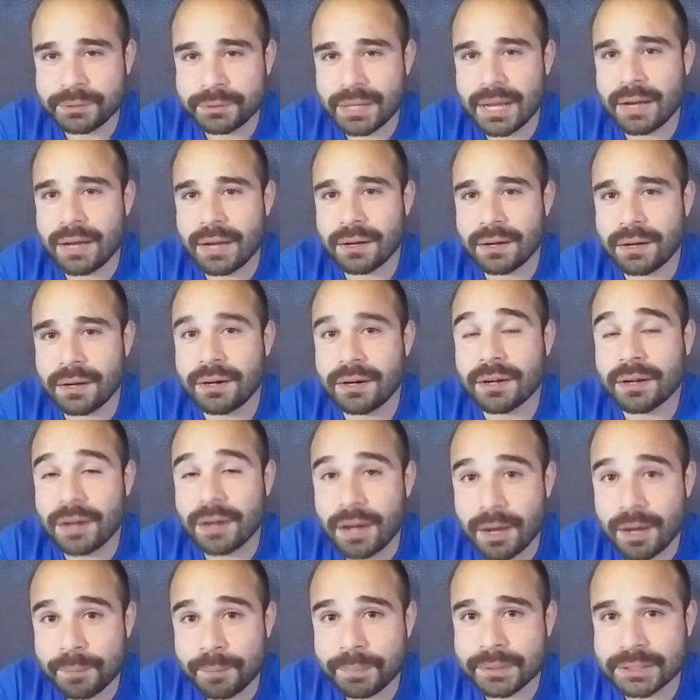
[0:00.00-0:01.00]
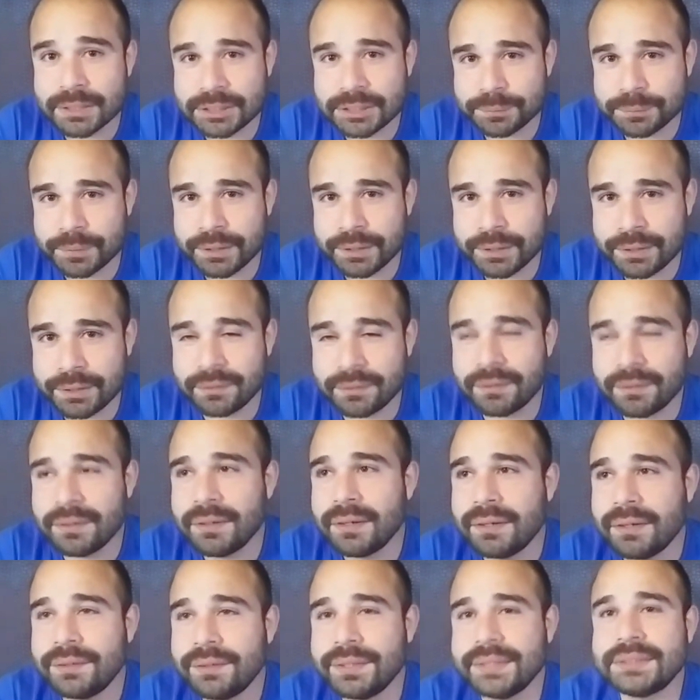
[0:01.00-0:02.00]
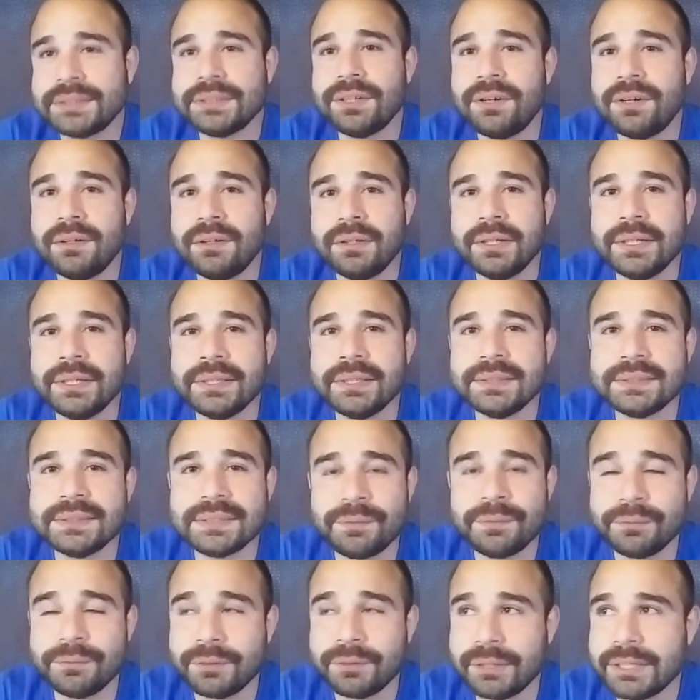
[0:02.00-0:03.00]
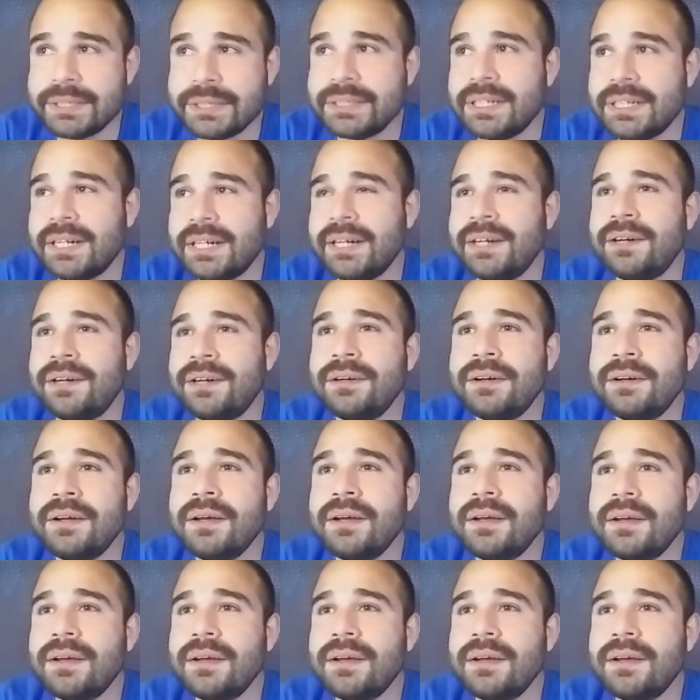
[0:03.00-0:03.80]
uh, an accomplishment this all is I'm really tired